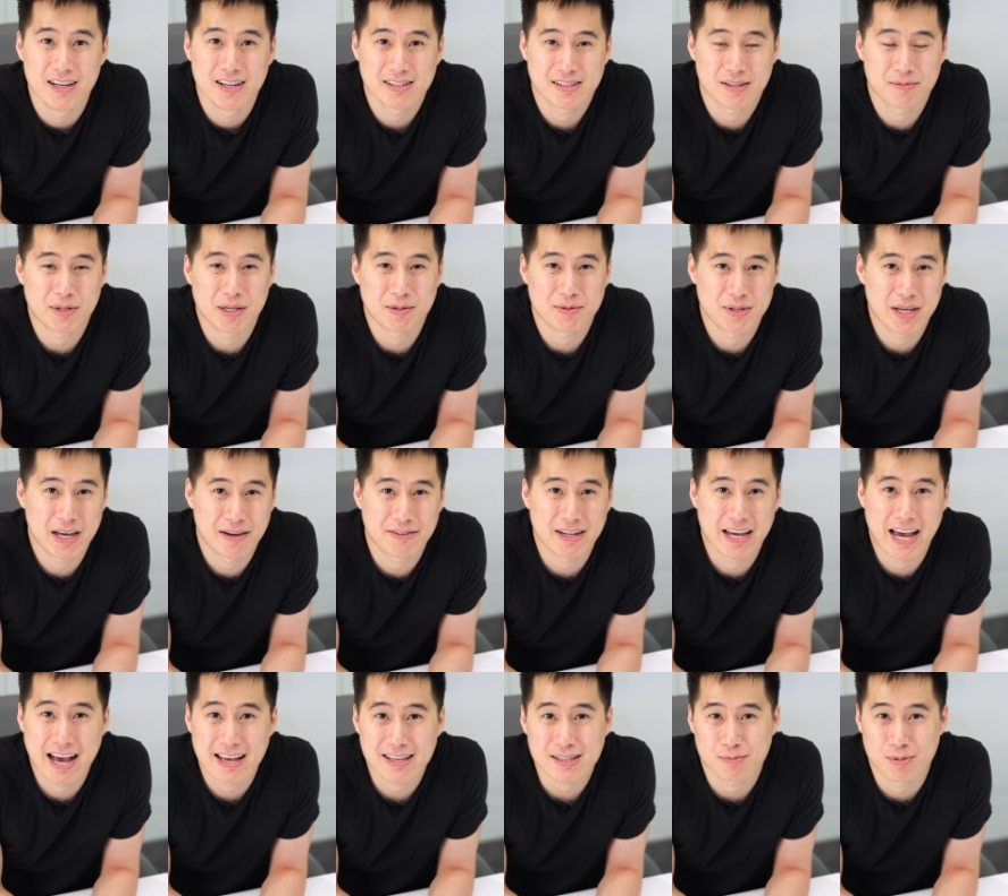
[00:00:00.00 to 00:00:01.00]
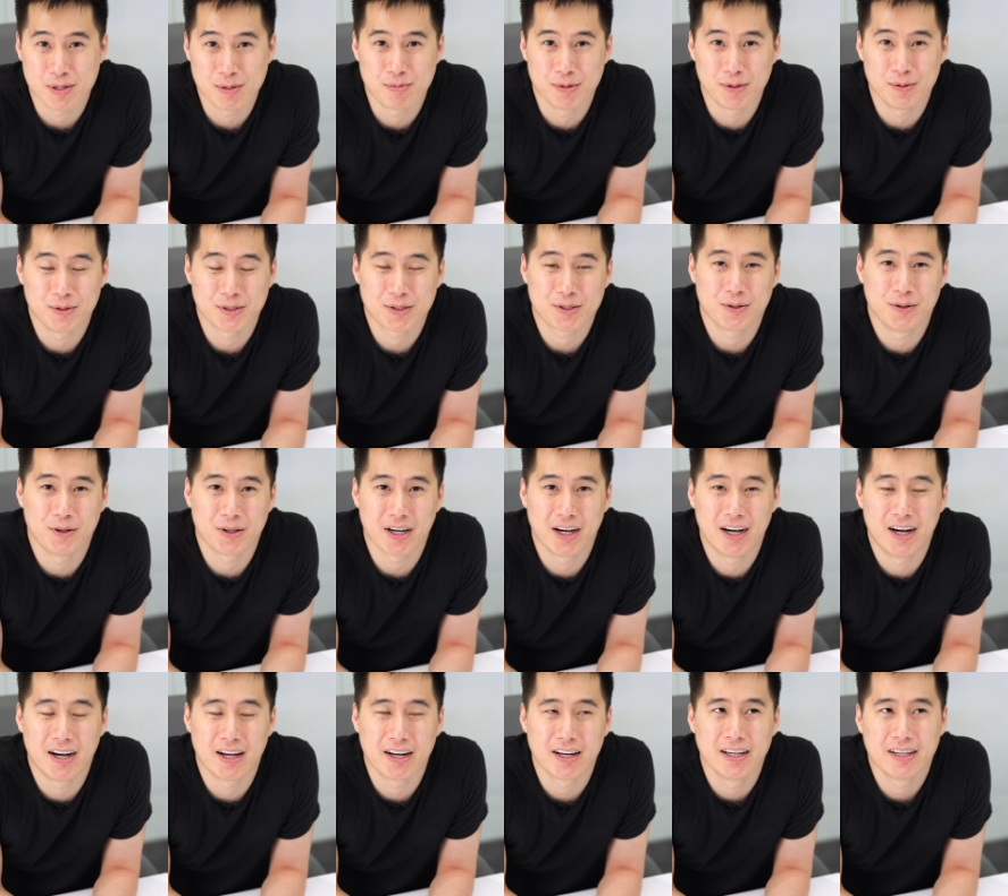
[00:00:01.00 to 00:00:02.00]
Sometimes you have to ask people what's going
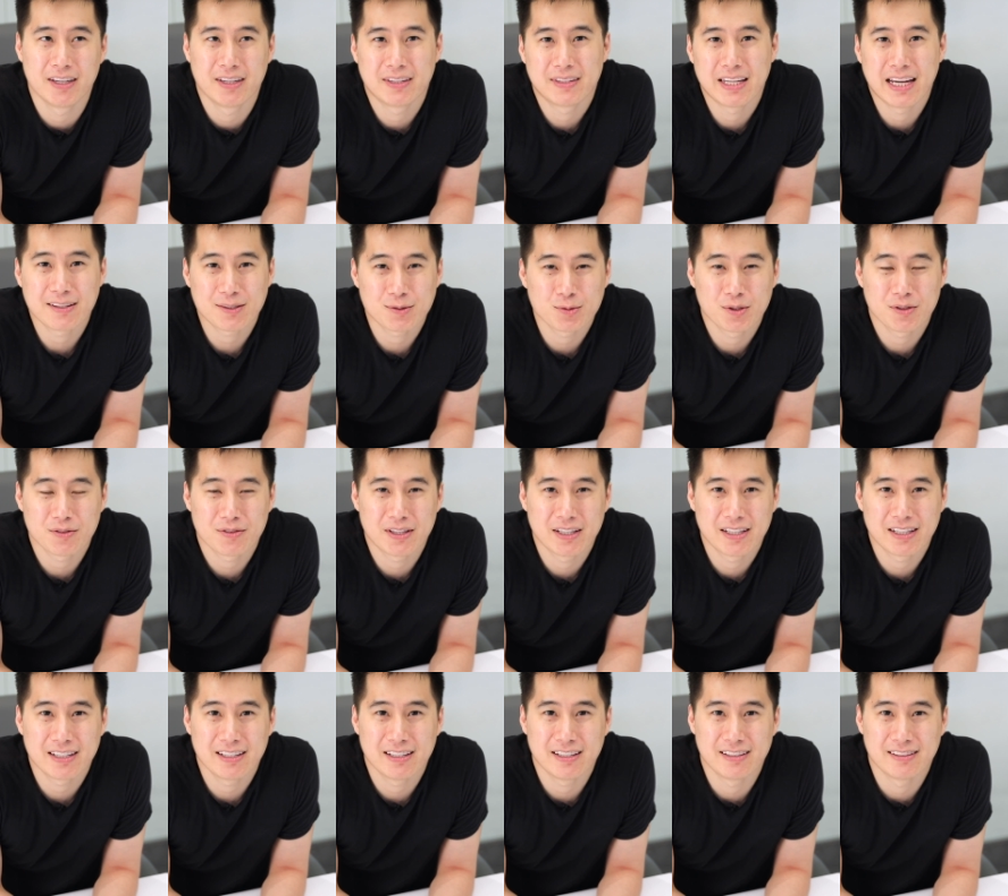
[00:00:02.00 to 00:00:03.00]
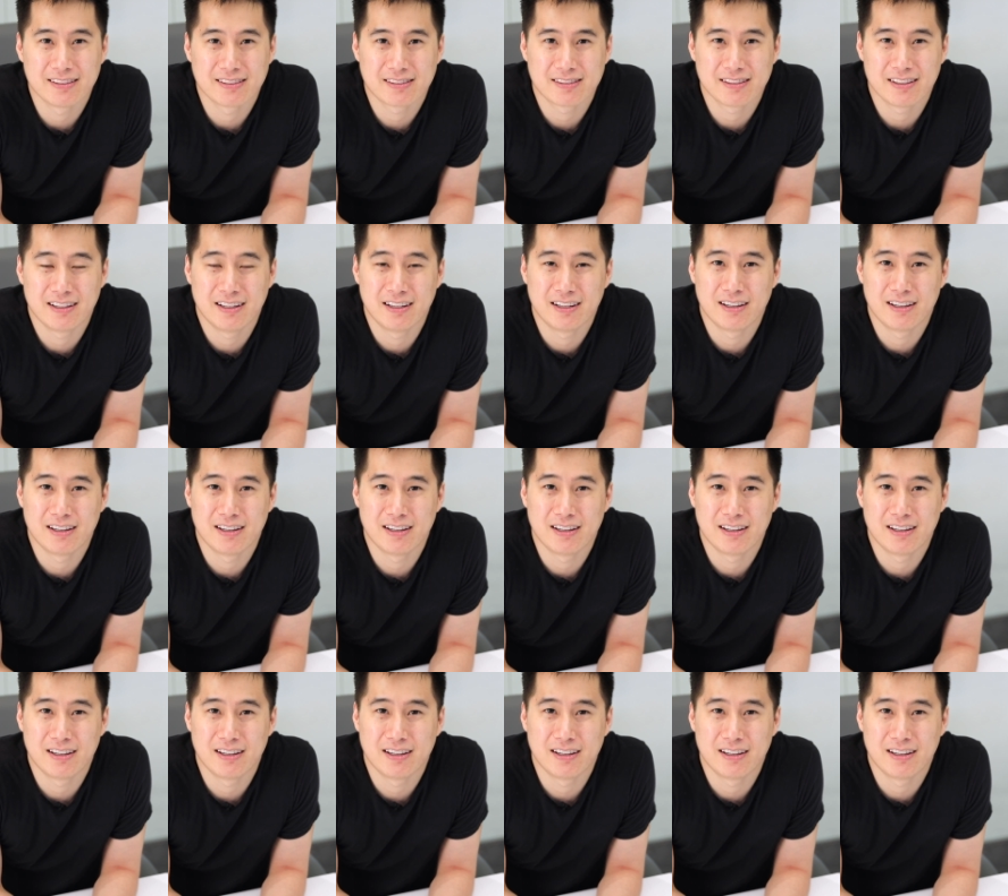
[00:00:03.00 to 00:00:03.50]
on. That sort of thing is